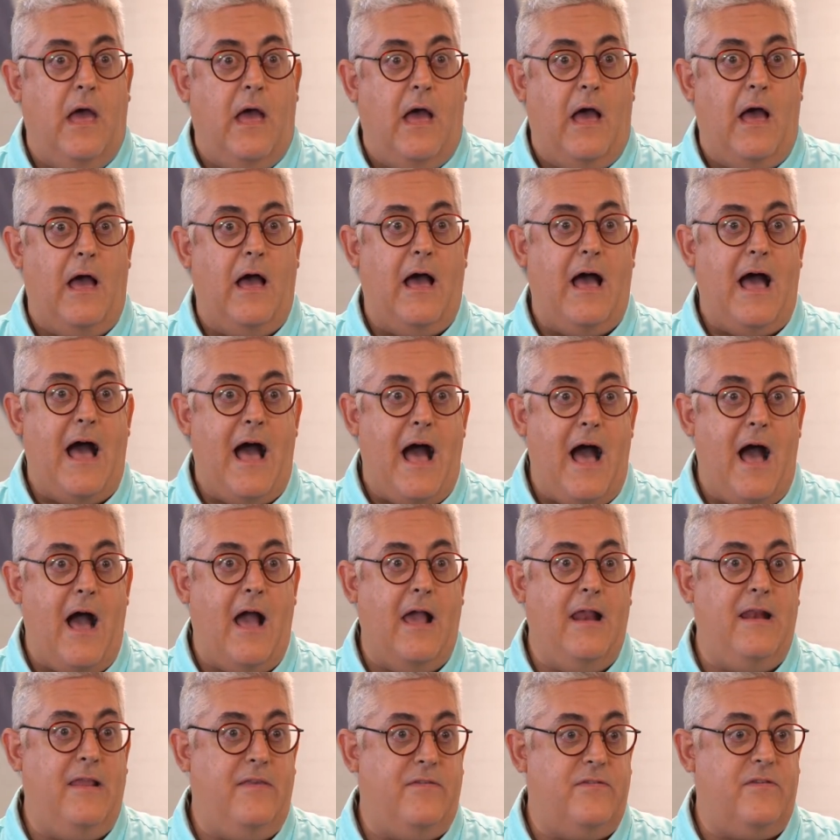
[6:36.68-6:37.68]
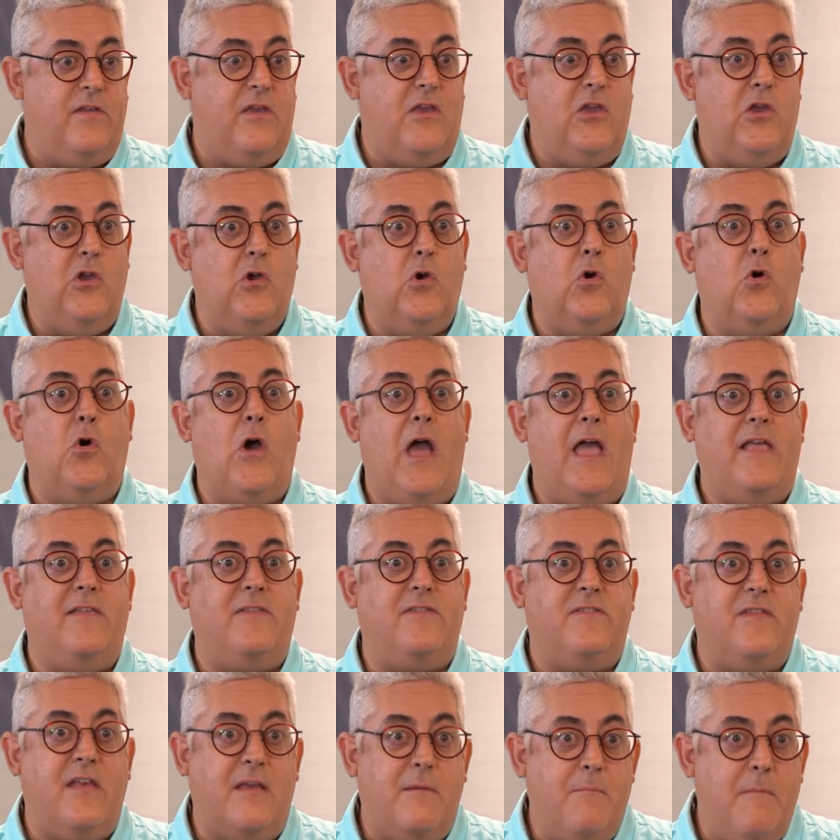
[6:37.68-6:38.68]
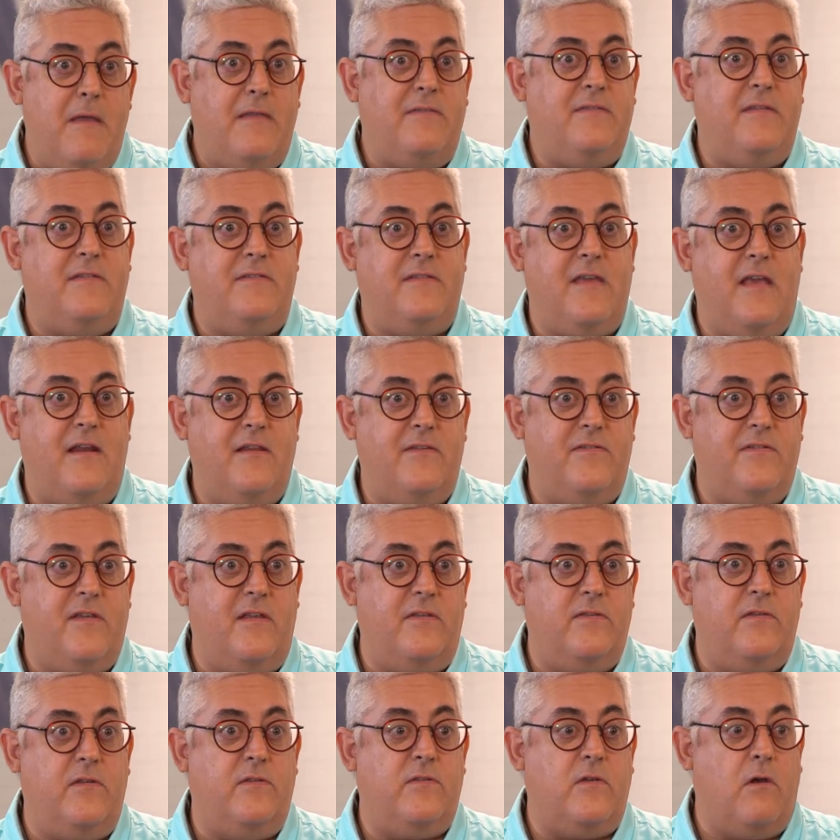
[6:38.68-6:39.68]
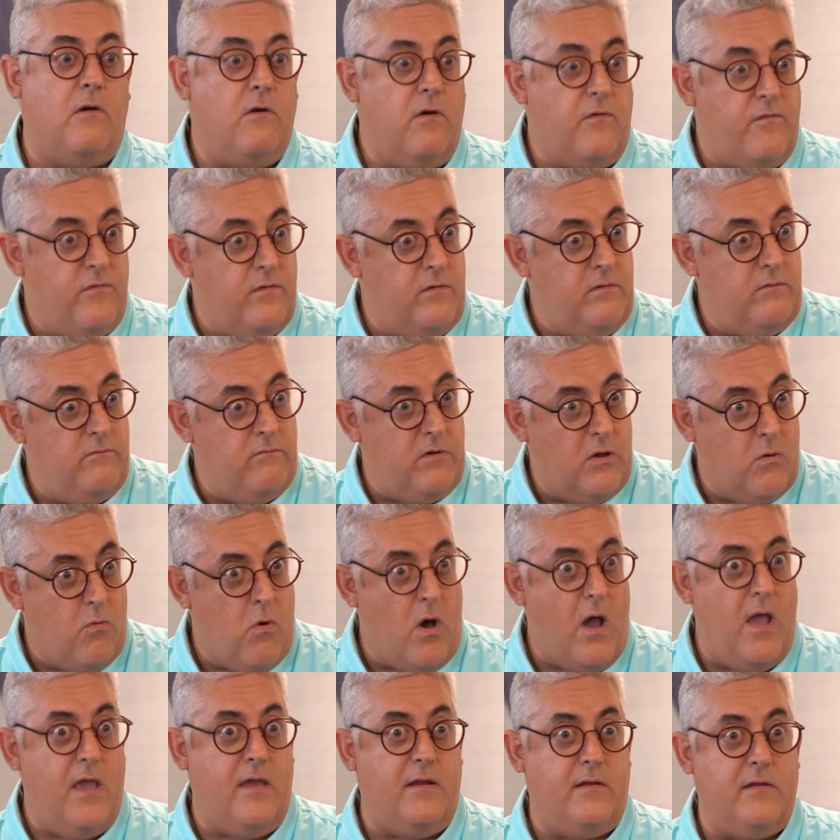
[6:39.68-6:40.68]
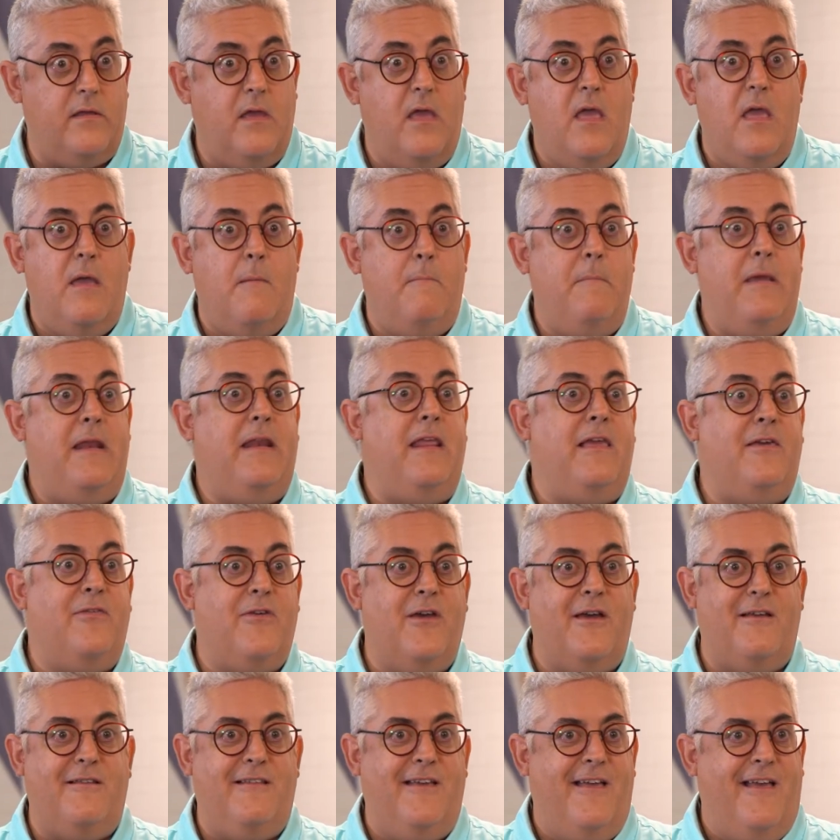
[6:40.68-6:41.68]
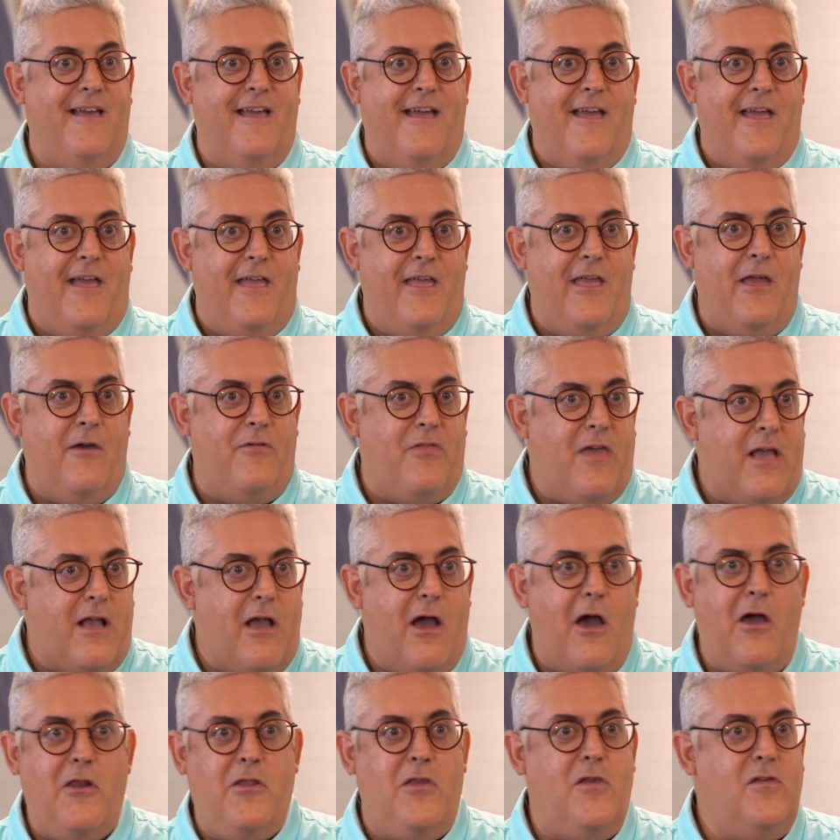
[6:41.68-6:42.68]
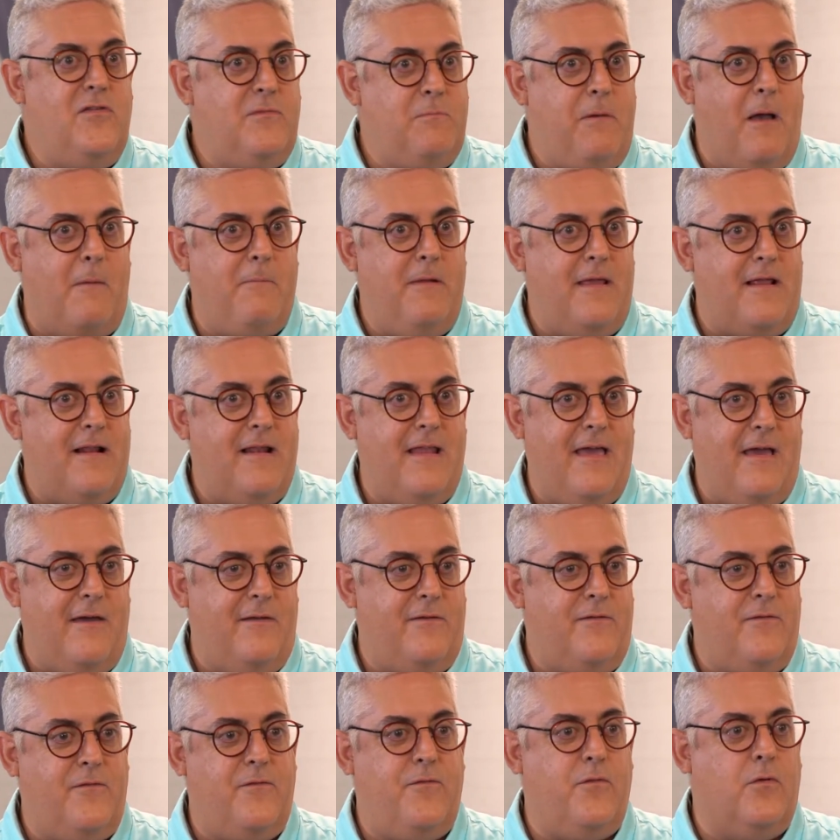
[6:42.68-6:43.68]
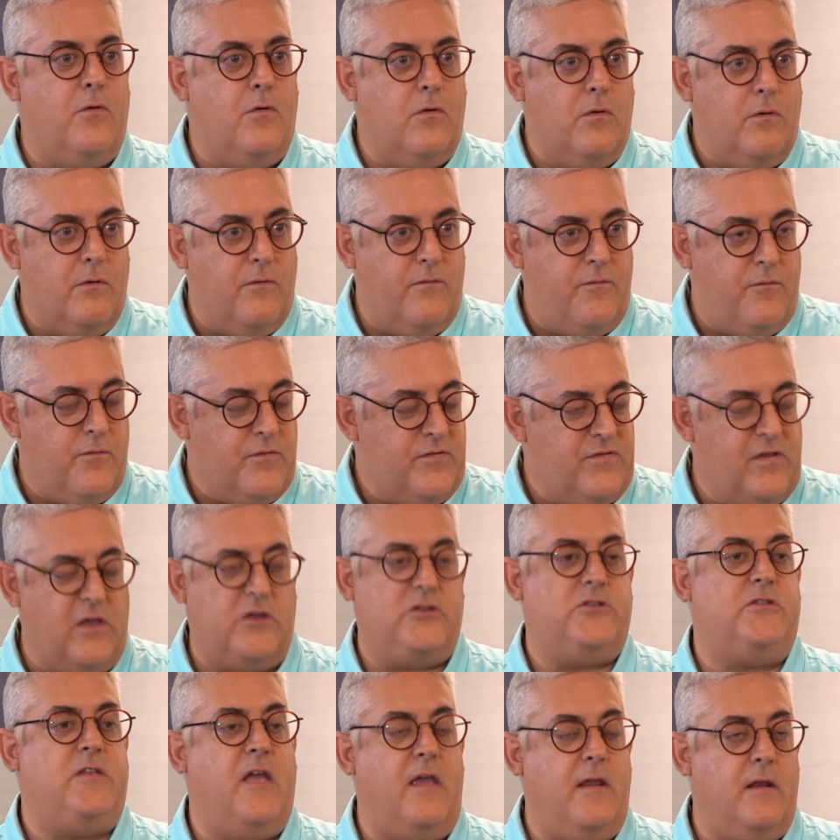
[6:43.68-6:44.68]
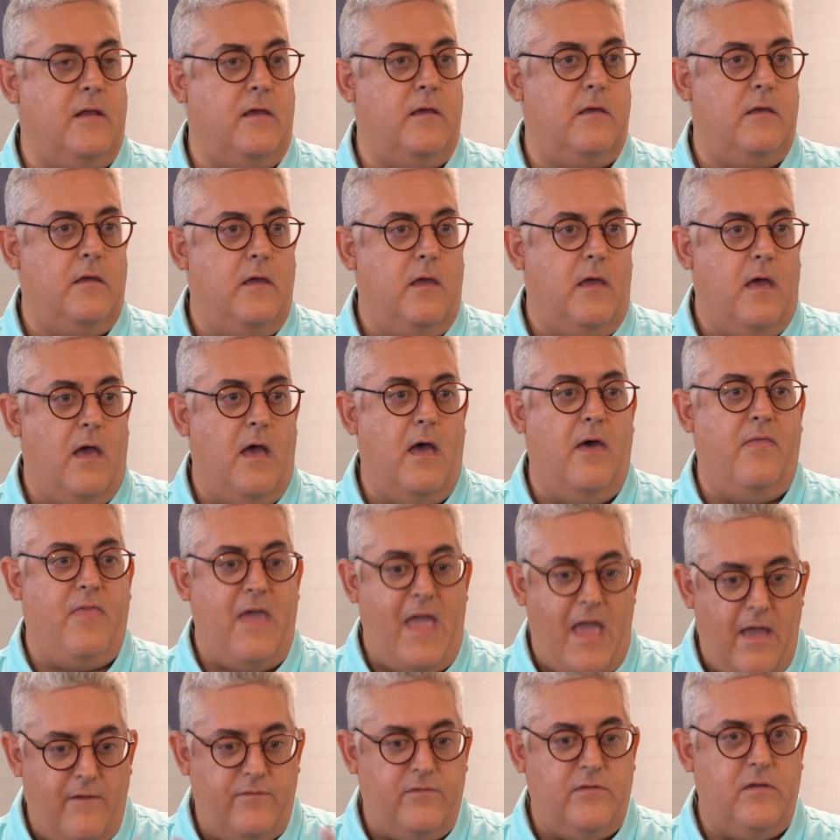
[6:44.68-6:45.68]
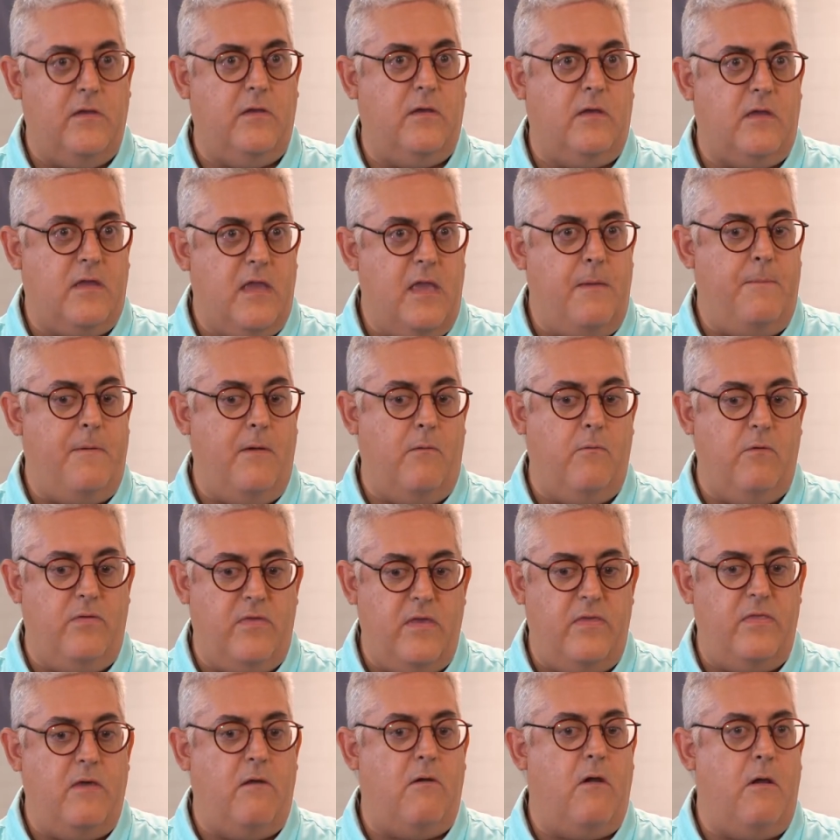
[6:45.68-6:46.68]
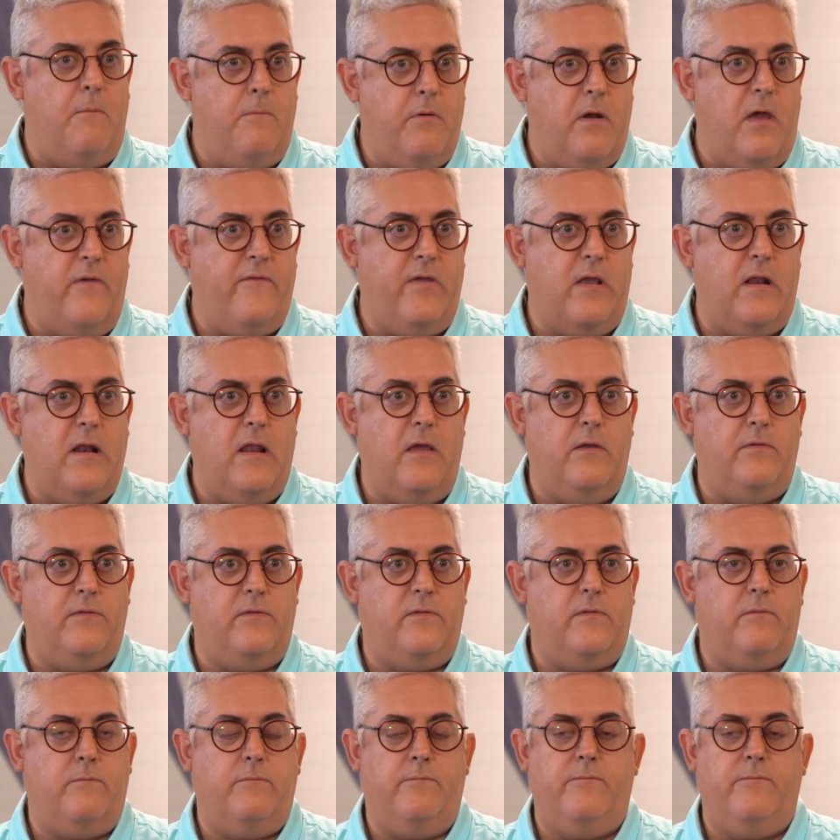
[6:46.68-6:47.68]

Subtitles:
highly secure and segmented data centers are often required, meaning that they can't use public cloud for such data. They have to keep it within their own private clouds.